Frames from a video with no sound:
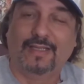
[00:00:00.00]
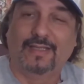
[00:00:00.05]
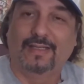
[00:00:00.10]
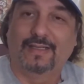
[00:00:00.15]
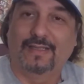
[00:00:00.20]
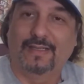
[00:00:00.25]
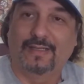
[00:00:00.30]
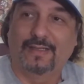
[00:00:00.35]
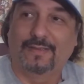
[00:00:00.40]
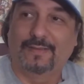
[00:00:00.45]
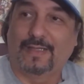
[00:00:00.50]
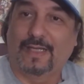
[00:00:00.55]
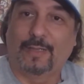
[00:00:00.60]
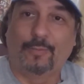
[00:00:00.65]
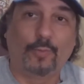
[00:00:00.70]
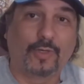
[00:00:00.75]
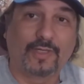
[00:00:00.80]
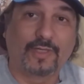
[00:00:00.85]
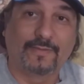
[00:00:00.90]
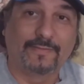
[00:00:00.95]

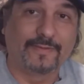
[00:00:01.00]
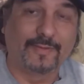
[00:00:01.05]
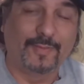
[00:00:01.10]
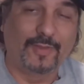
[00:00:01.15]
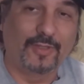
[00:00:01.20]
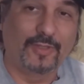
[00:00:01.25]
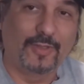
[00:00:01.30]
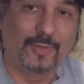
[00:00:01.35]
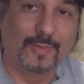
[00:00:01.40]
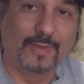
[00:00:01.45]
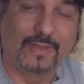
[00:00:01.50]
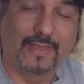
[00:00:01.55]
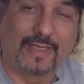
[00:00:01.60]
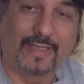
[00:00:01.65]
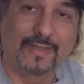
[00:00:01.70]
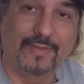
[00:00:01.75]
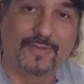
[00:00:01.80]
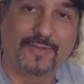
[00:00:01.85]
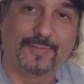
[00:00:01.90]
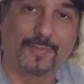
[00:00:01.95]
I'm working from home and
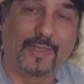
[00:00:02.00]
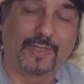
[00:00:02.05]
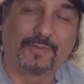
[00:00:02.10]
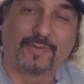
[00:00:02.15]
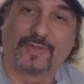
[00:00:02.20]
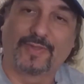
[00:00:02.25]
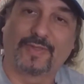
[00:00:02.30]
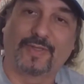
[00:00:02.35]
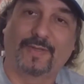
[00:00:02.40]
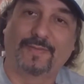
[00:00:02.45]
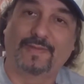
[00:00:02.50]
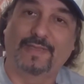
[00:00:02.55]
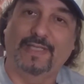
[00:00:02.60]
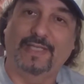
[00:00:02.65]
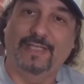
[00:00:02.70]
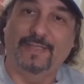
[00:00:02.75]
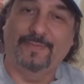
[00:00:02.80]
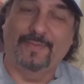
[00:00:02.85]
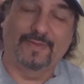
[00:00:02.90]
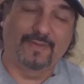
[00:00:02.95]
I use Microsoft
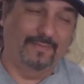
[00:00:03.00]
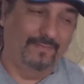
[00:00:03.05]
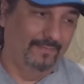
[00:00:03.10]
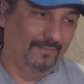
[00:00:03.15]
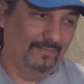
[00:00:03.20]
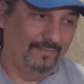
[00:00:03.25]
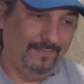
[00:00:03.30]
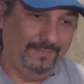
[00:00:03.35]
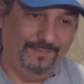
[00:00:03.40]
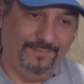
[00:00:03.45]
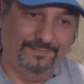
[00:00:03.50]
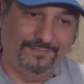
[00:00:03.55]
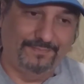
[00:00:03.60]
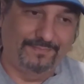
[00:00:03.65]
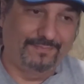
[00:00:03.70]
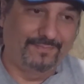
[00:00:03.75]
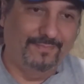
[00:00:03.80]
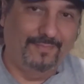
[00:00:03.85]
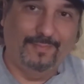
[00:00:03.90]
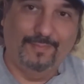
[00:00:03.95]
Teams.
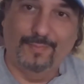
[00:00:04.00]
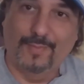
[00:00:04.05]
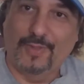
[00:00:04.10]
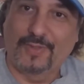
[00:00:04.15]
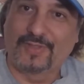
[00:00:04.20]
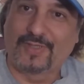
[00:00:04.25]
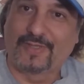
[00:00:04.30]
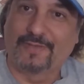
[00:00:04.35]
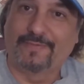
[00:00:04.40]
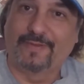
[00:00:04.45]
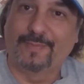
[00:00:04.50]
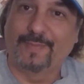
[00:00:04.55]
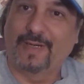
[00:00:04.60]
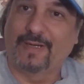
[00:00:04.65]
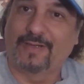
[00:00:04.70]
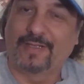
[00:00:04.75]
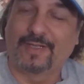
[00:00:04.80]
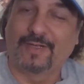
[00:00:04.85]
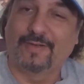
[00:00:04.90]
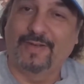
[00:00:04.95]
Most of
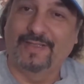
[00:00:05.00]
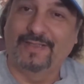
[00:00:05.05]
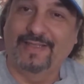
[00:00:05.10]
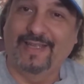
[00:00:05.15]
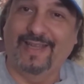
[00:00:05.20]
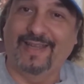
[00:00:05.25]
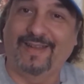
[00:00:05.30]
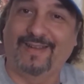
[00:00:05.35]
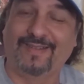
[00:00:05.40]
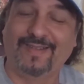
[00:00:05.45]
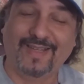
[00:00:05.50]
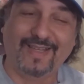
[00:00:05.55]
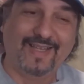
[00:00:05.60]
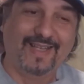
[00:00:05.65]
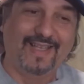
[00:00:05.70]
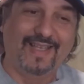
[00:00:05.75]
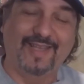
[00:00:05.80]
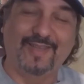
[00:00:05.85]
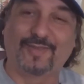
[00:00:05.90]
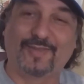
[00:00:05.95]
America right now
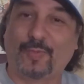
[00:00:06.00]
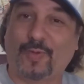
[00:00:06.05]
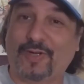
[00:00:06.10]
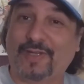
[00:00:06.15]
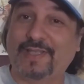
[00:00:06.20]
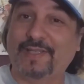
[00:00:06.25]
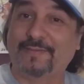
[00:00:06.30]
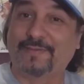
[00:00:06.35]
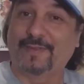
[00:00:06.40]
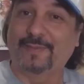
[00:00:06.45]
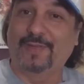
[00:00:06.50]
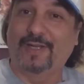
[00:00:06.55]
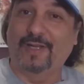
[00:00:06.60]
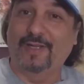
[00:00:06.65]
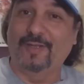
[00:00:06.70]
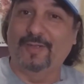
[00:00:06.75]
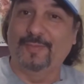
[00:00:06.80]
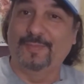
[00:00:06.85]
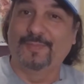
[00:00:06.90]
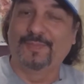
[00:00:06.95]
is working from
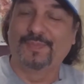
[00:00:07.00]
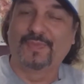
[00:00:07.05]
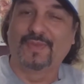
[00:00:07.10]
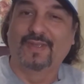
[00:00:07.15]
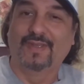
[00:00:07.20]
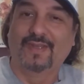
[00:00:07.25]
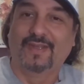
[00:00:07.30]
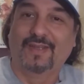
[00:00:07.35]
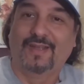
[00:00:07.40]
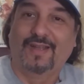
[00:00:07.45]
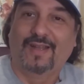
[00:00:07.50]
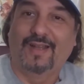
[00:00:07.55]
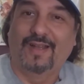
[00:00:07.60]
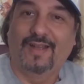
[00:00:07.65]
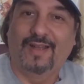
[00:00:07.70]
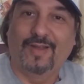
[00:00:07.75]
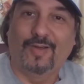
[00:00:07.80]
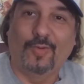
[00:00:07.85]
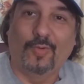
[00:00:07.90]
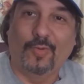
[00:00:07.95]
home
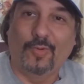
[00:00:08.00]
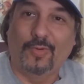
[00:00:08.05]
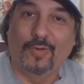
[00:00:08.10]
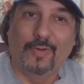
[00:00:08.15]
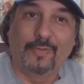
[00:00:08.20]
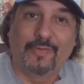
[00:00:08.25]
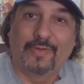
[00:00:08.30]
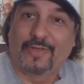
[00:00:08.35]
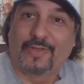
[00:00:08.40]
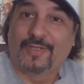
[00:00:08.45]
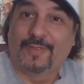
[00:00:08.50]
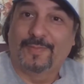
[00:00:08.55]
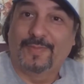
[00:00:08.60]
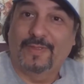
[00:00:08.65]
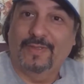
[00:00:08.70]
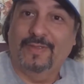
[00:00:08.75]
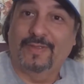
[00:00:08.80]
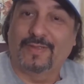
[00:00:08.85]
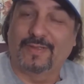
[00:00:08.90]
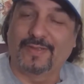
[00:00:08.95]
over the
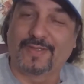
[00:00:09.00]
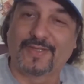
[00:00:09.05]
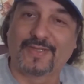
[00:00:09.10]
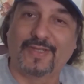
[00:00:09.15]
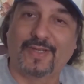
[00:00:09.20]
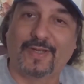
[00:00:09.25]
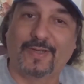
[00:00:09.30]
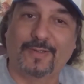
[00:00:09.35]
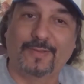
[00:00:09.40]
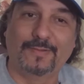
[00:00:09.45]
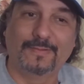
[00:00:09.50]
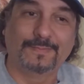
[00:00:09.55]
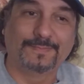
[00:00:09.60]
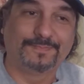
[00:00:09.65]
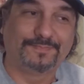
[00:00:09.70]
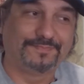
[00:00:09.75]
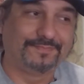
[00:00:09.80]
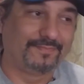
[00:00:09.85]
computer. So